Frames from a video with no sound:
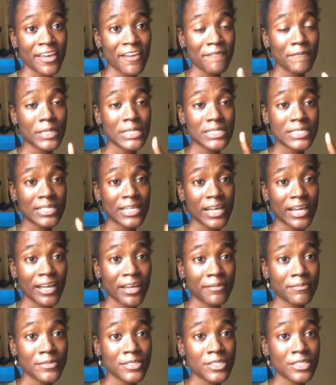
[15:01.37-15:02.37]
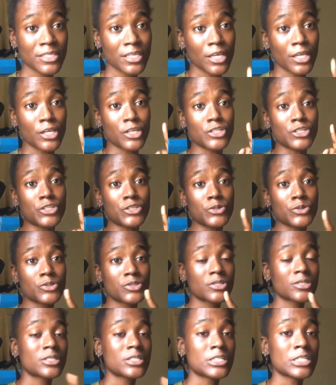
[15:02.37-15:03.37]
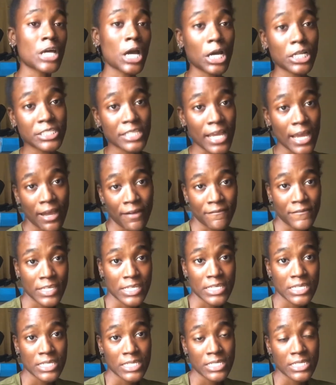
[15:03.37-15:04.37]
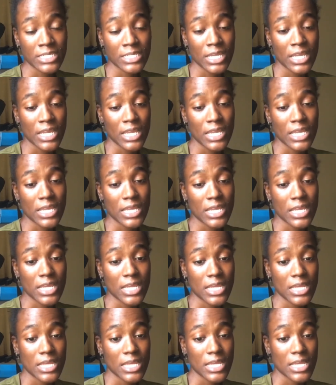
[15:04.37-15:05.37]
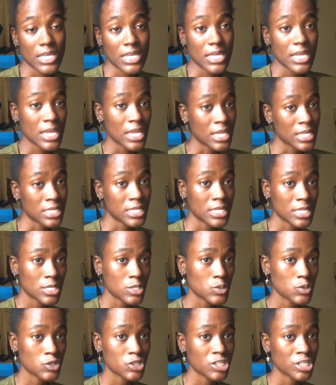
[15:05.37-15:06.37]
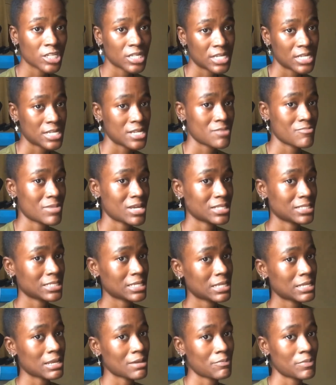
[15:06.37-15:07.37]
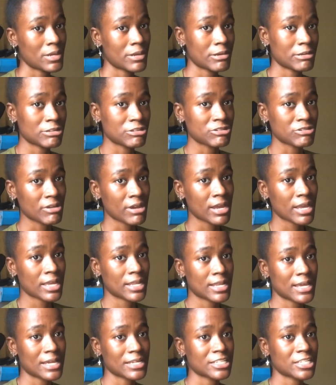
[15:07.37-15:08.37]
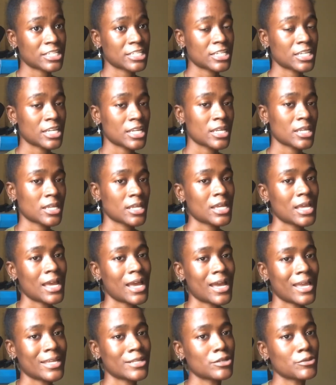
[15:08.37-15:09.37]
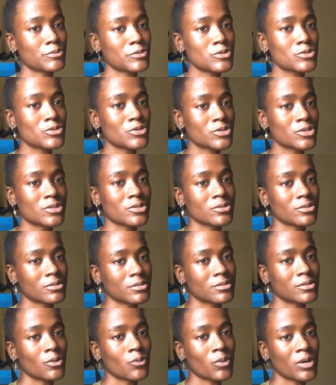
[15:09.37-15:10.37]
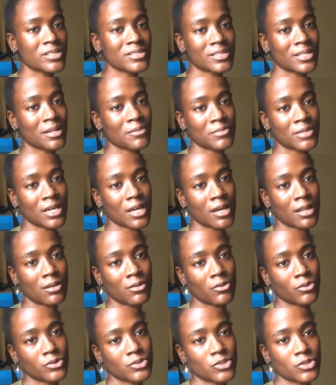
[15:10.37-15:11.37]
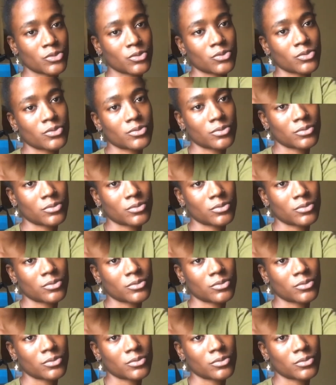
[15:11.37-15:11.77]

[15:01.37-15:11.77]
have been times due to not having any lotion and then my skin appearing dry and ashy, I end up using the ones that I'm not allowed to.